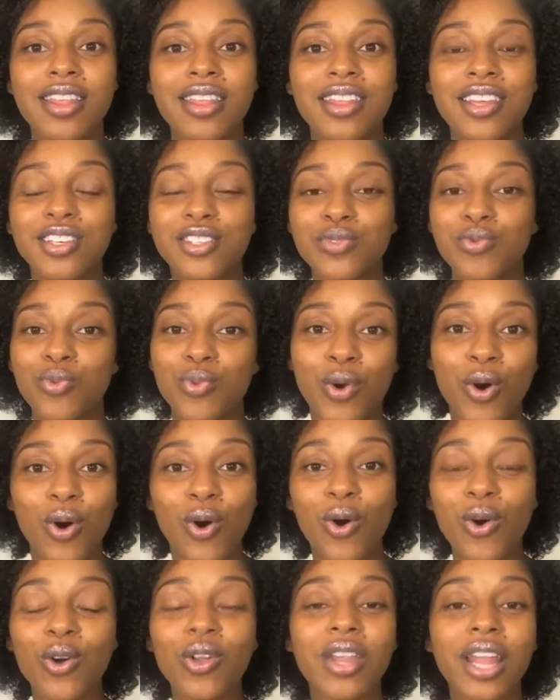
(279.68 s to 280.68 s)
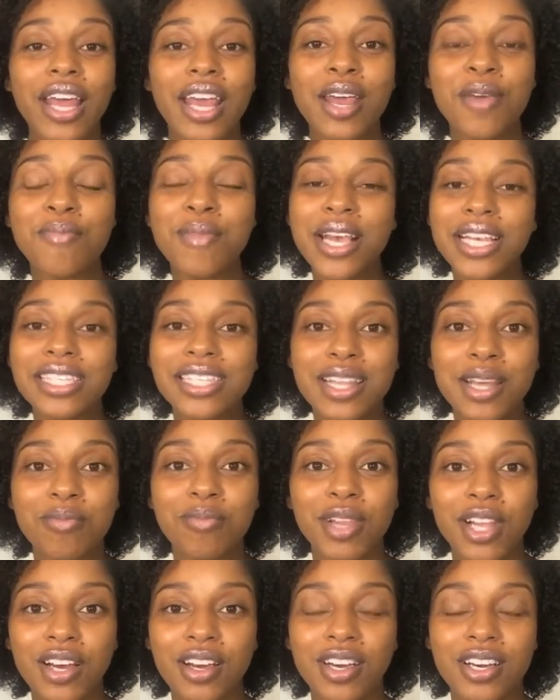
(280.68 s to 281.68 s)
this role, like, it makes
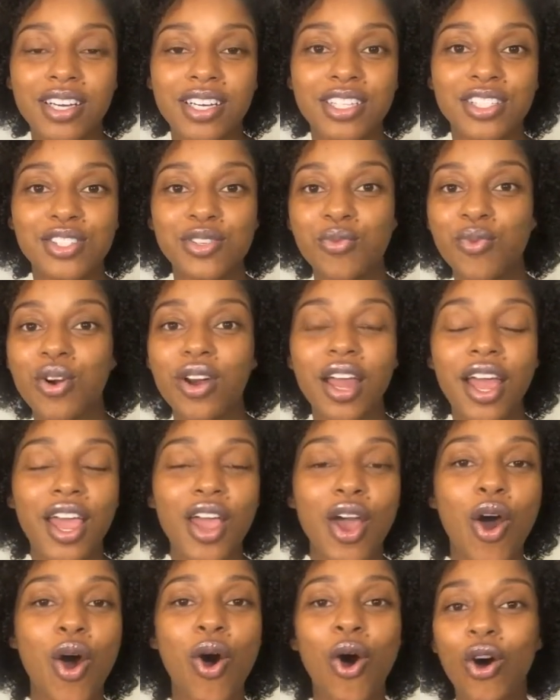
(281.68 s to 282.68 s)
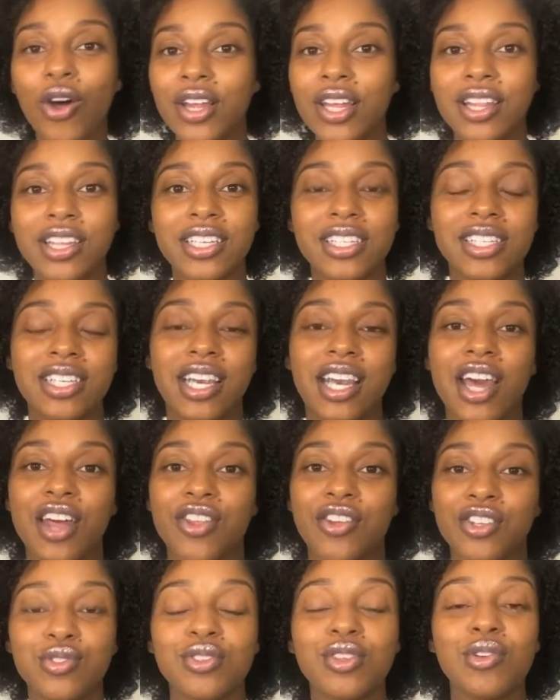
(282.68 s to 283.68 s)
them look good. So we're like all in this
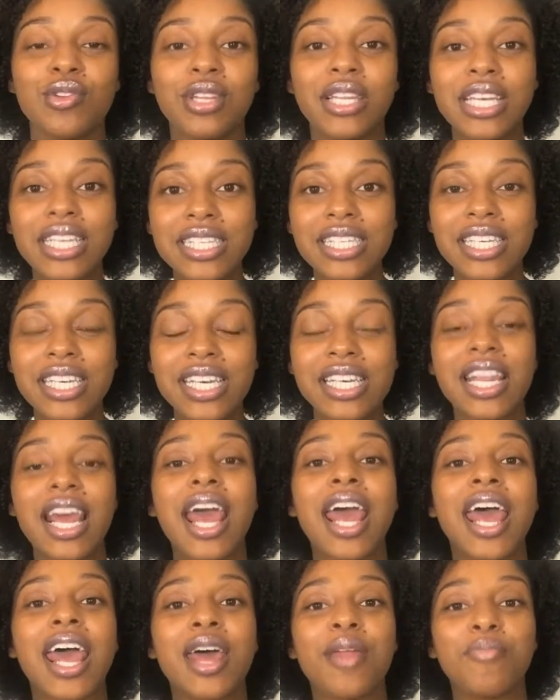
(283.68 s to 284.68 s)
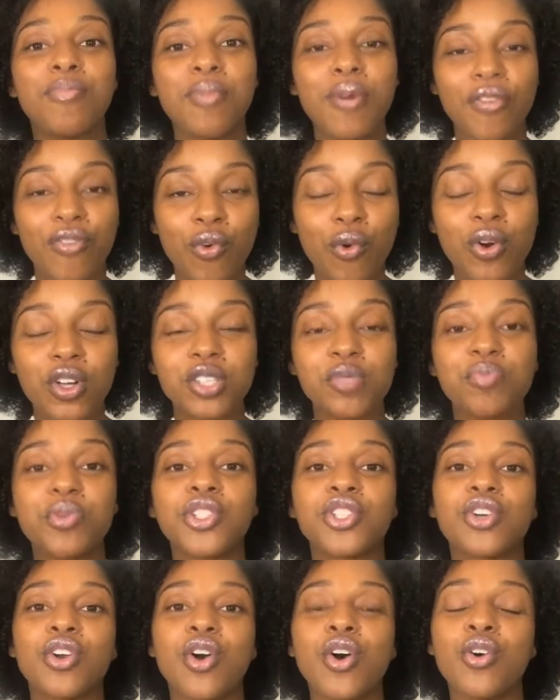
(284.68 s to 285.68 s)
together. So listen, and of course
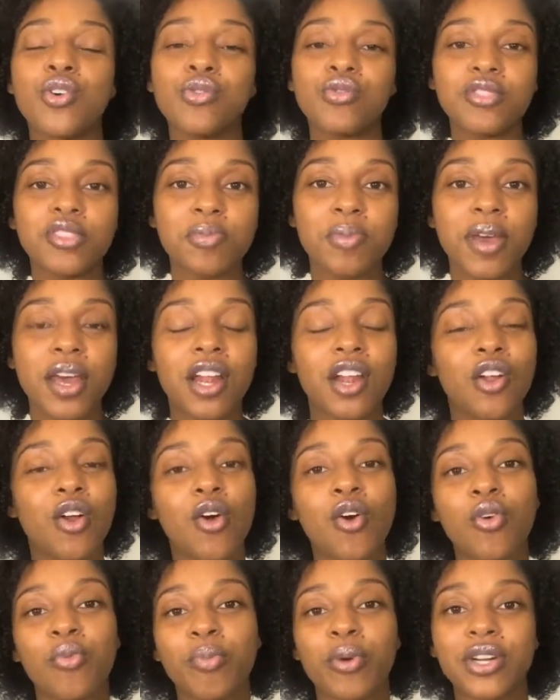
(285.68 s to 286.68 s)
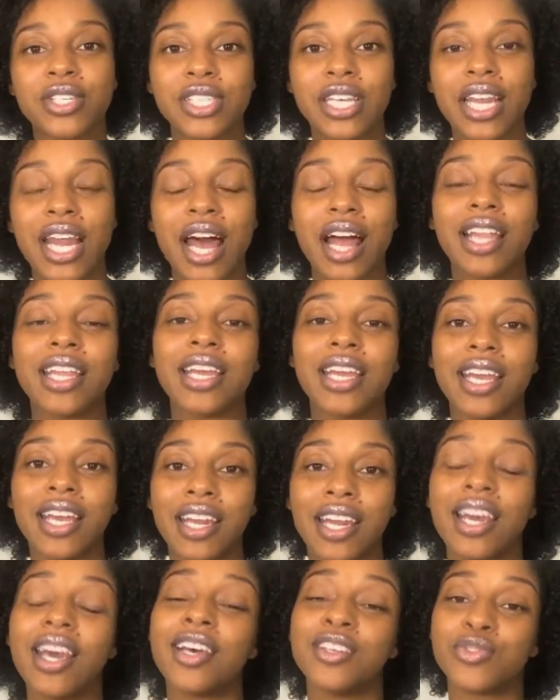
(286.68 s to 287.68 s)
put your own spin, your own personality
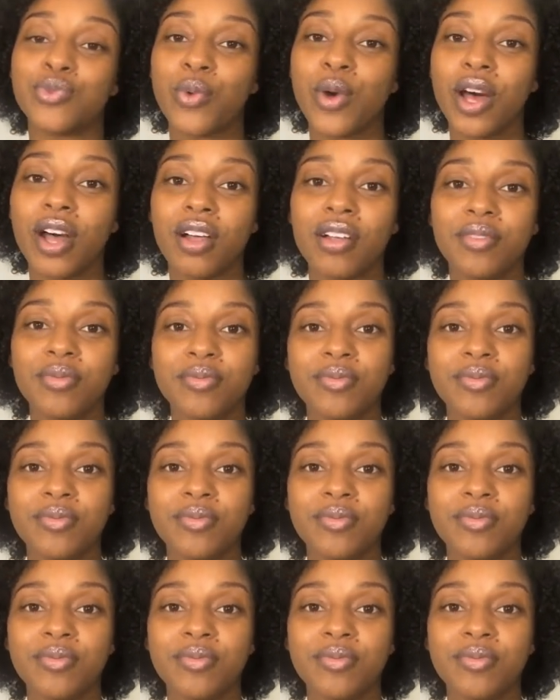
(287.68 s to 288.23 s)
in it as well.